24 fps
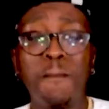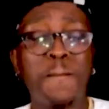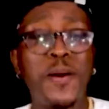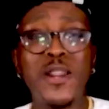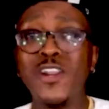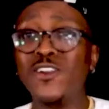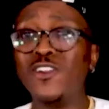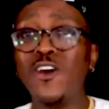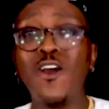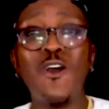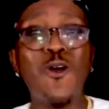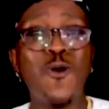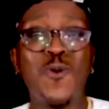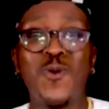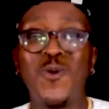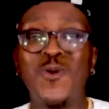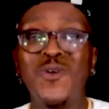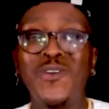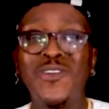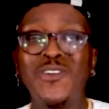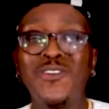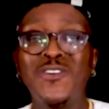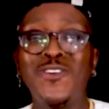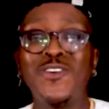But
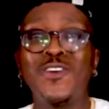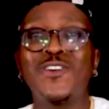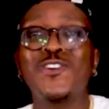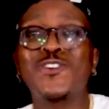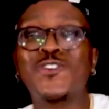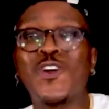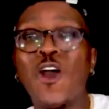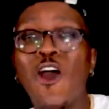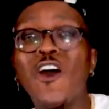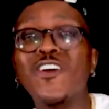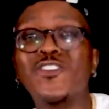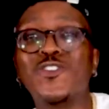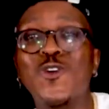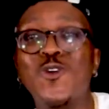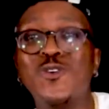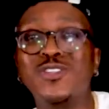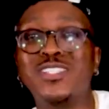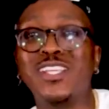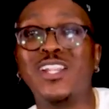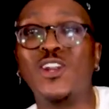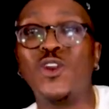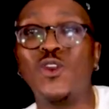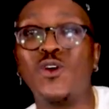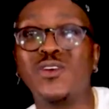no, God
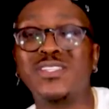goes and